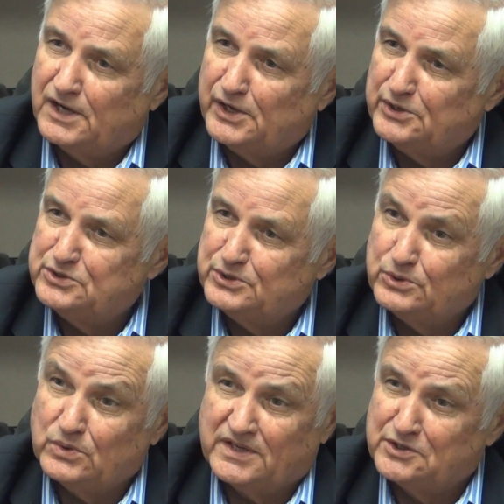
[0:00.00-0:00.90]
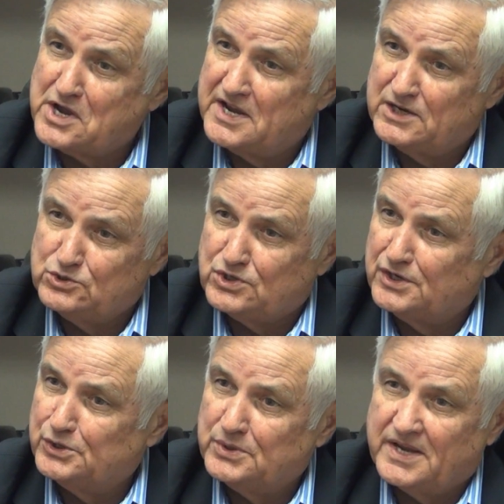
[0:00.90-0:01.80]
to
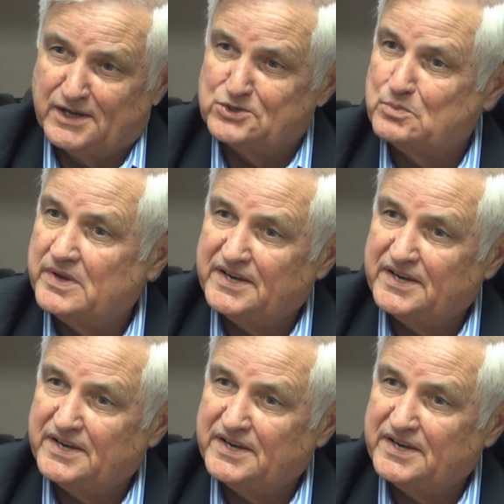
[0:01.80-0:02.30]
engage in as